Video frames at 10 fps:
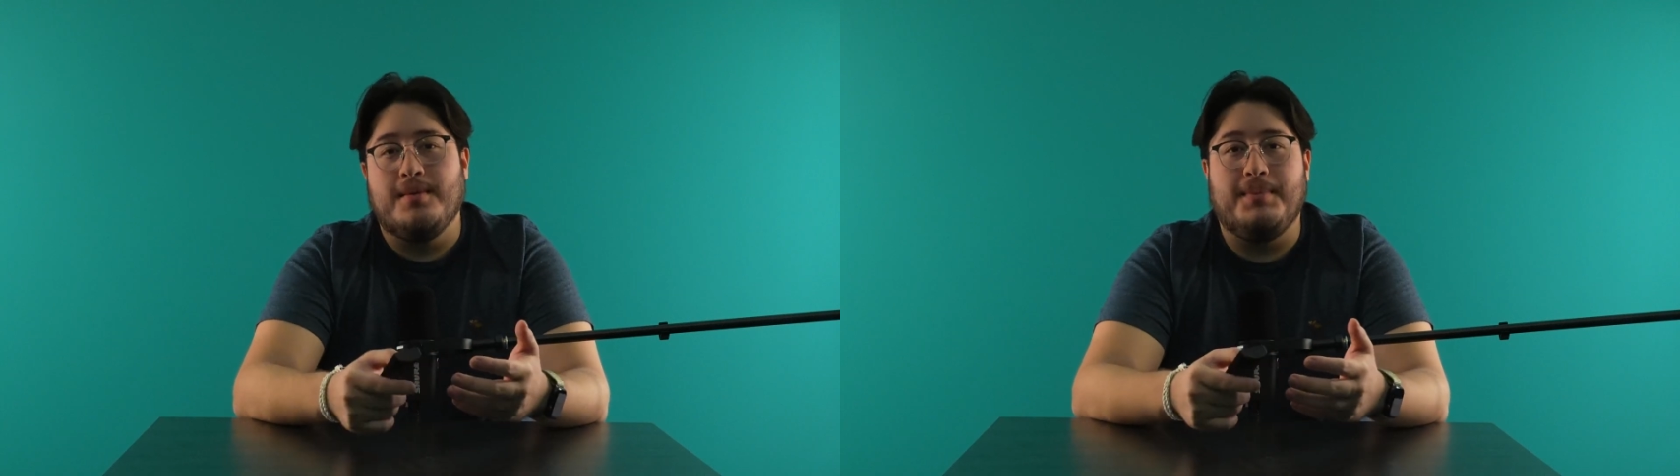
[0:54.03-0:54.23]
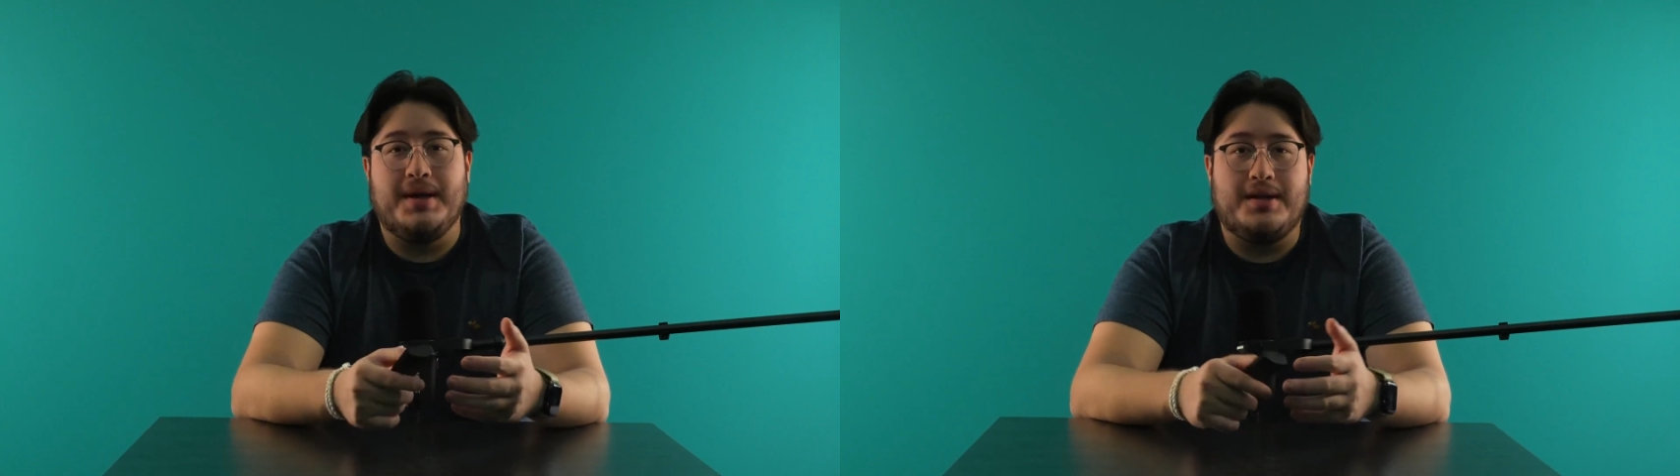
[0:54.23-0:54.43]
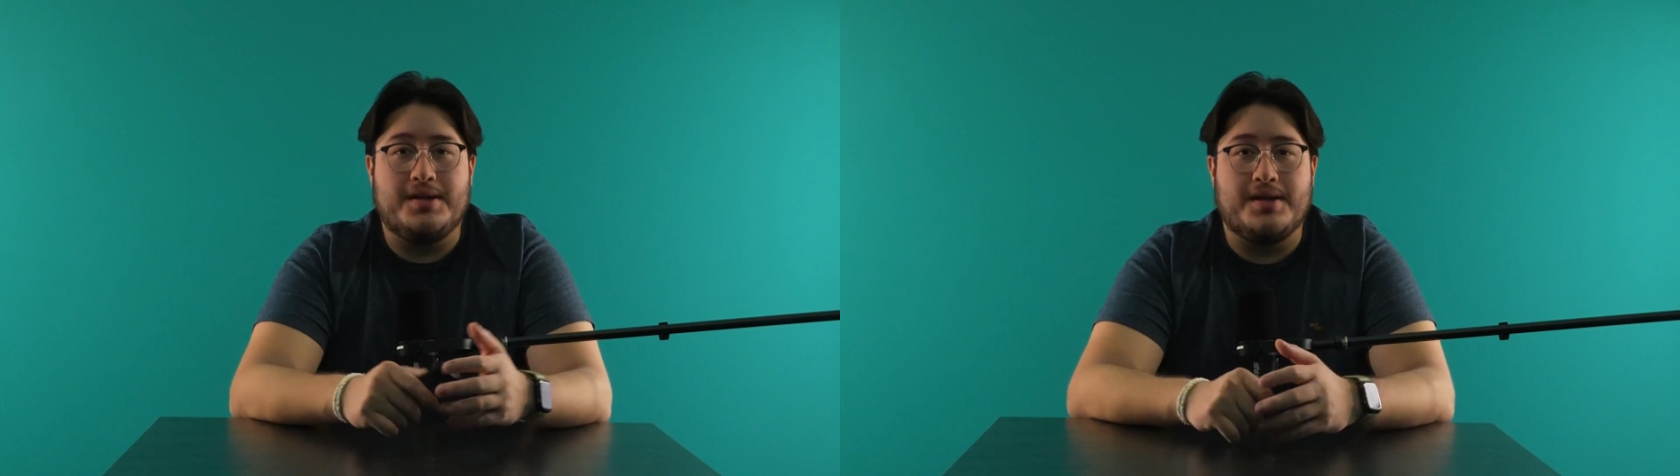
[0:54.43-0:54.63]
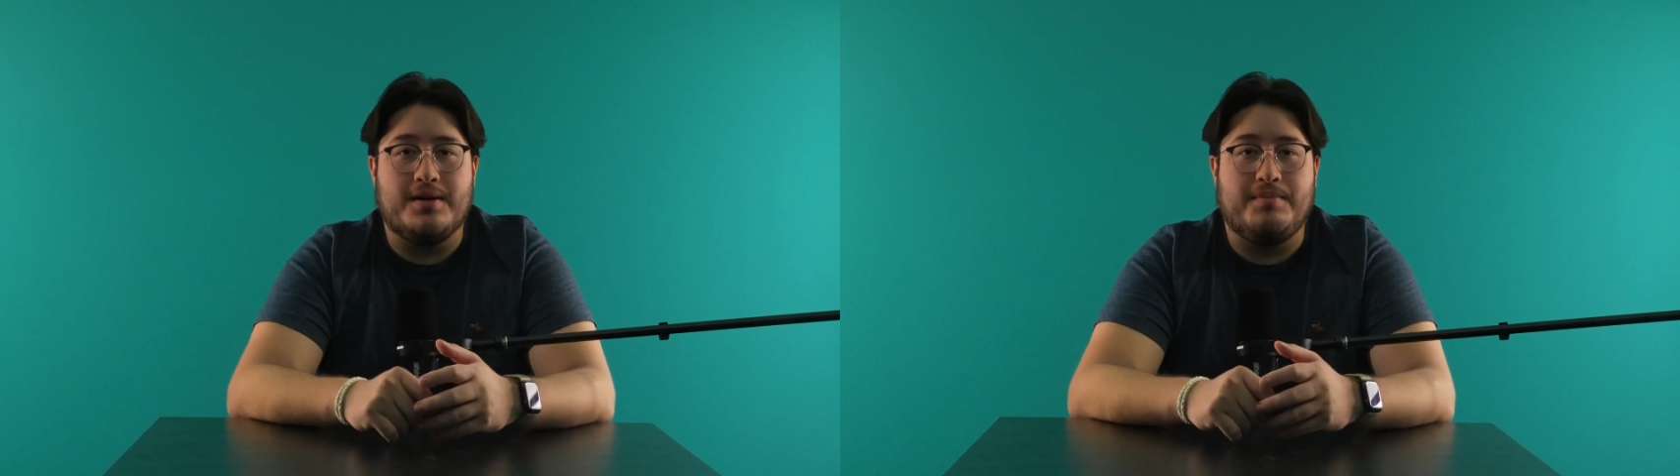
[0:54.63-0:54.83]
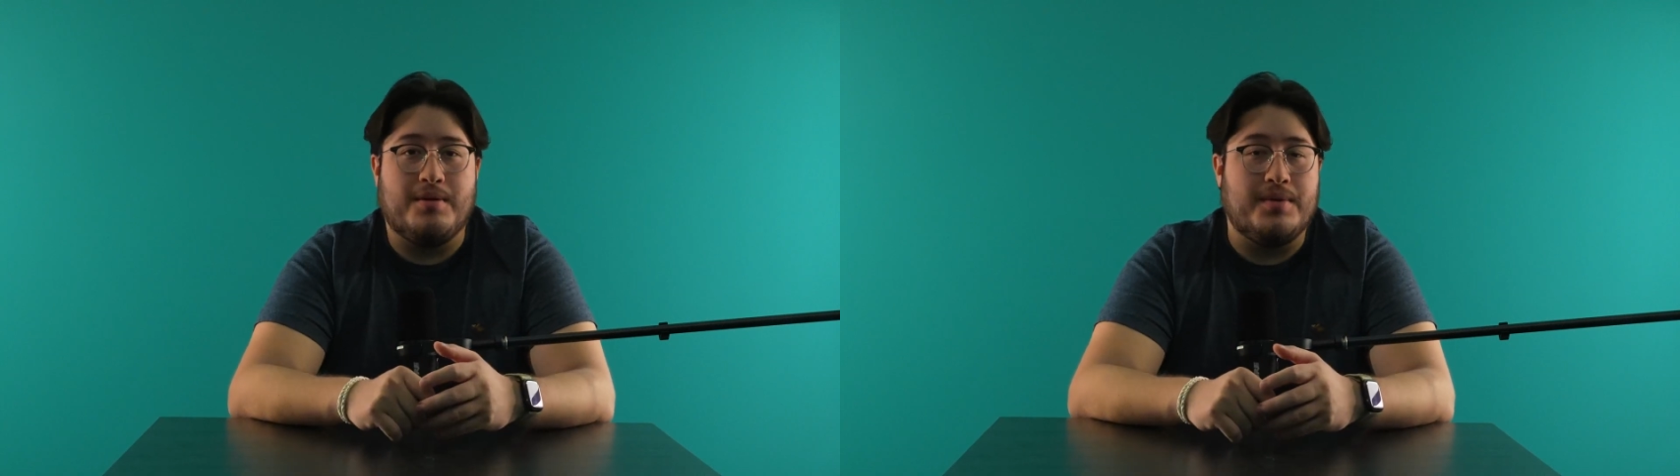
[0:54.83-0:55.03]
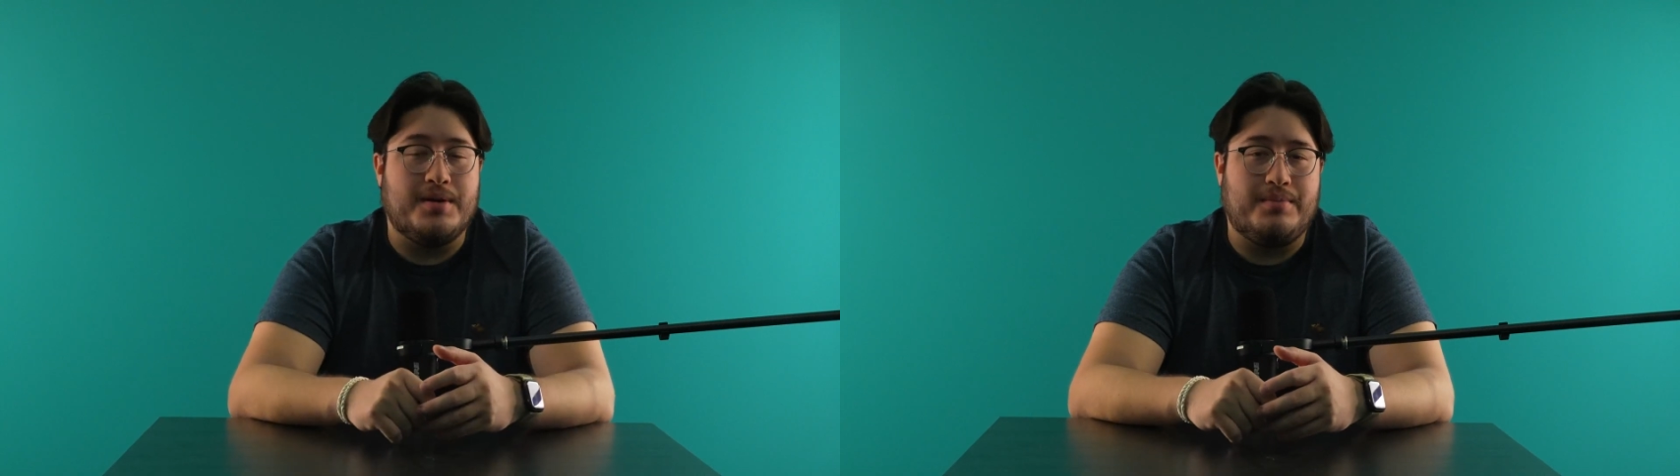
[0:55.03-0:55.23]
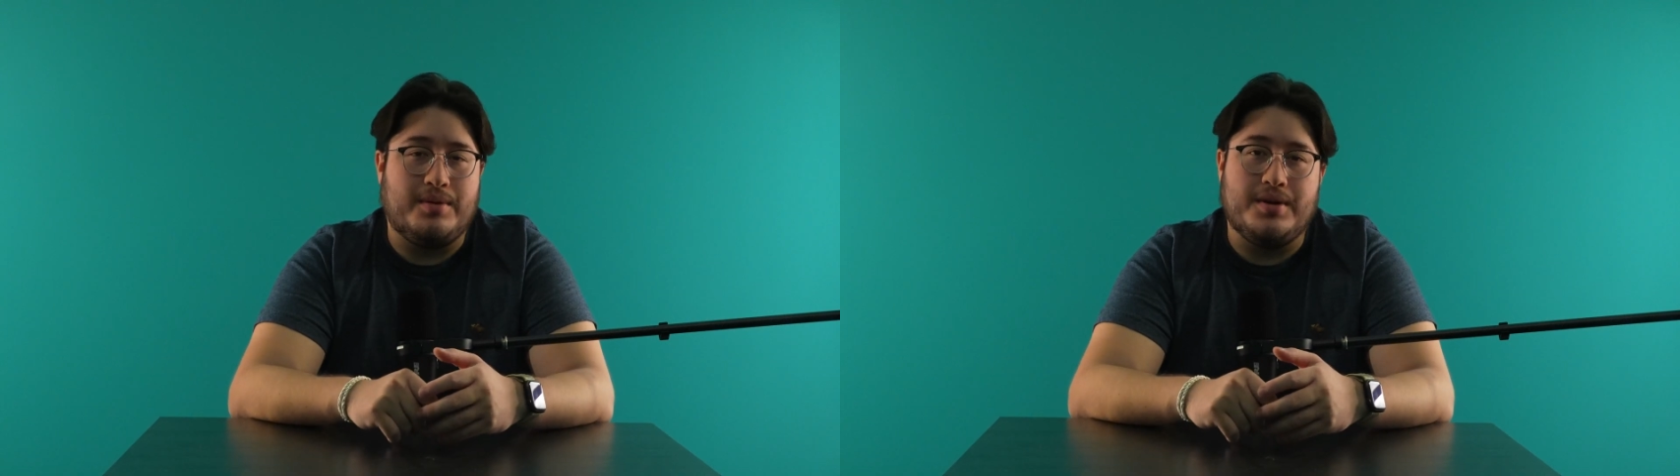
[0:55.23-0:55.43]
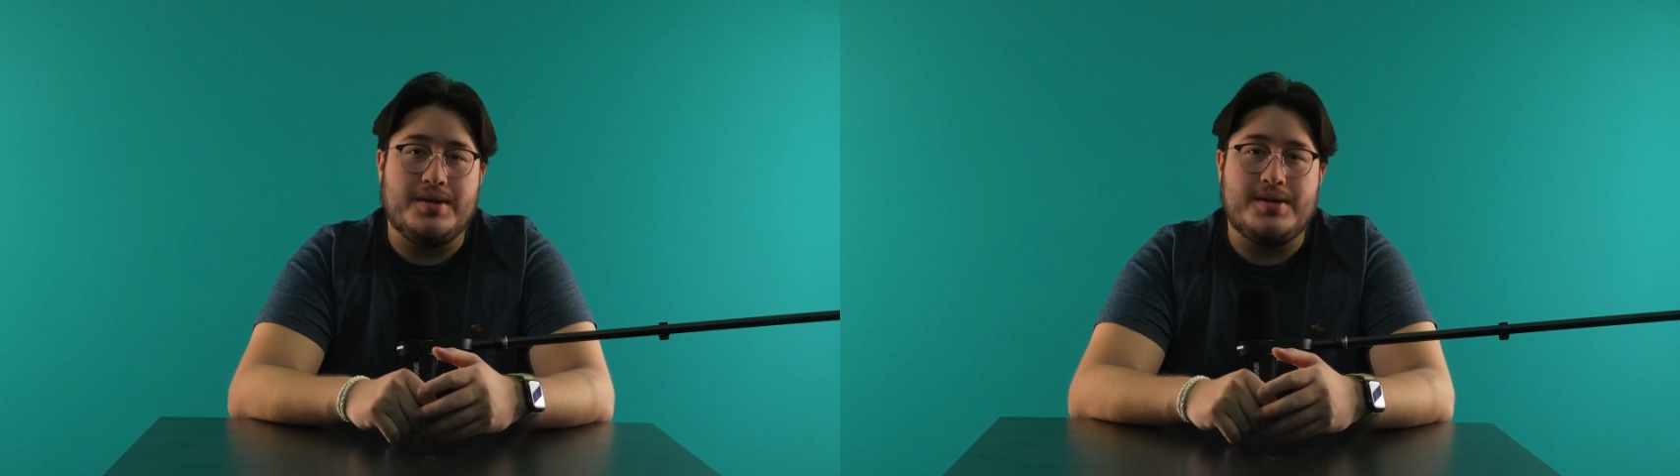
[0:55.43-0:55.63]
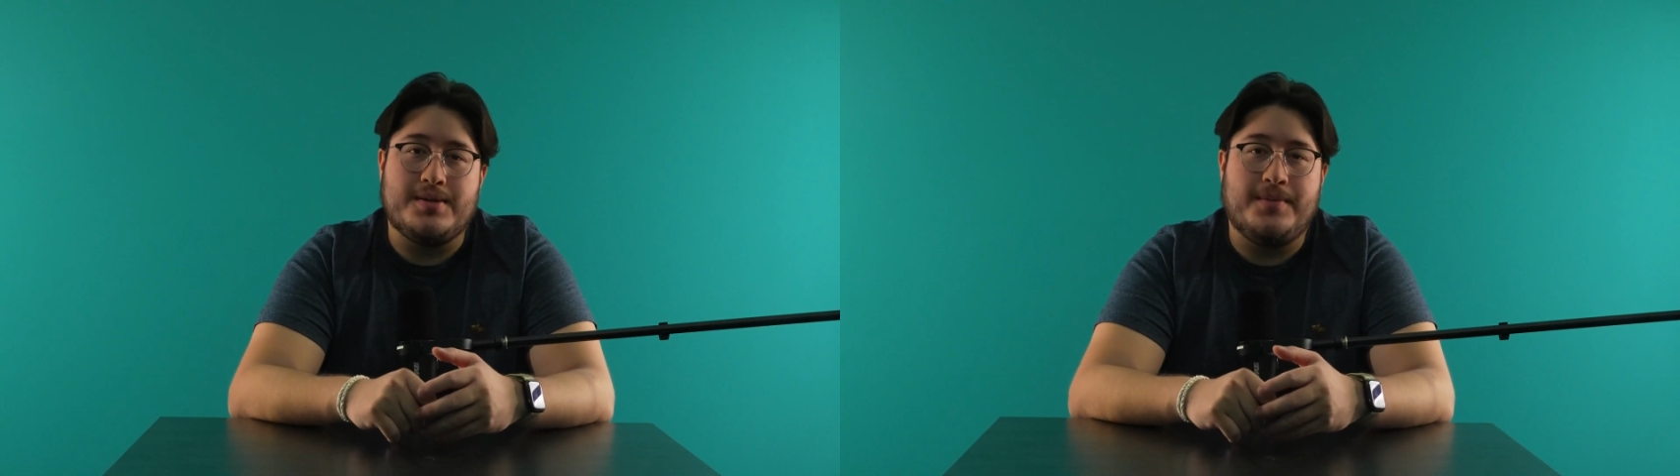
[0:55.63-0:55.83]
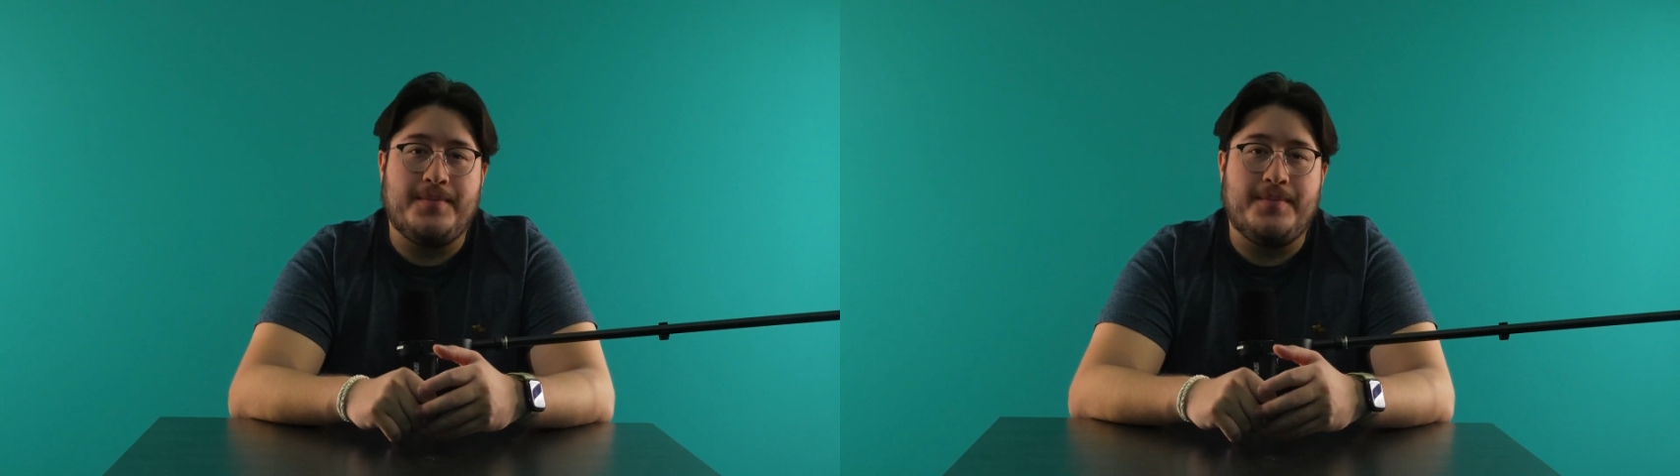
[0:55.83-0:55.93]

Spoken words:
being considered permanent employees.